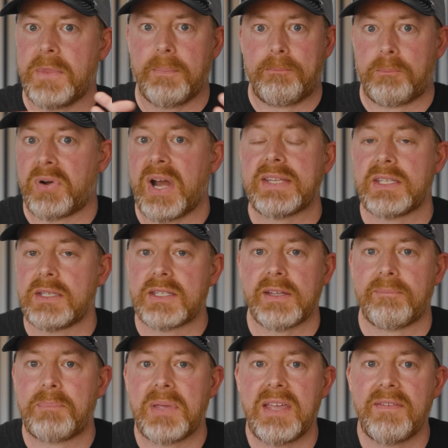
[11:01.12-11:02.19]
the presence
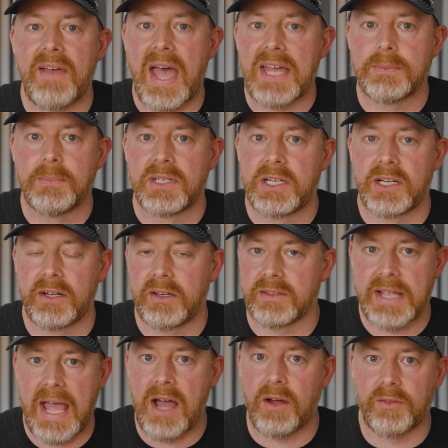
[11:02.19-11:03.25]
of PFAS
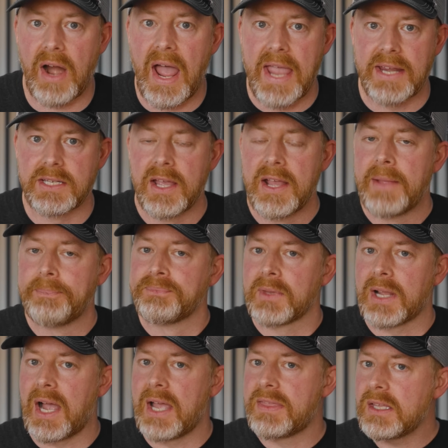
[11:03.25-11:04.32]
materials outright.
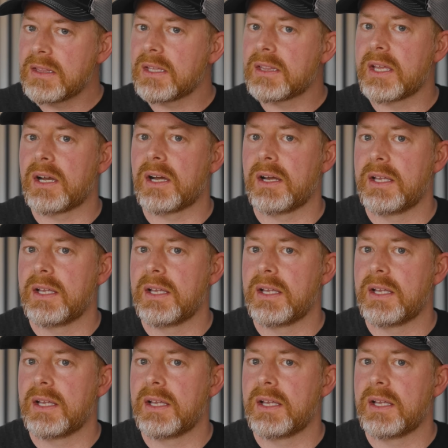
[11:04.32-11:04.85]
I think that they're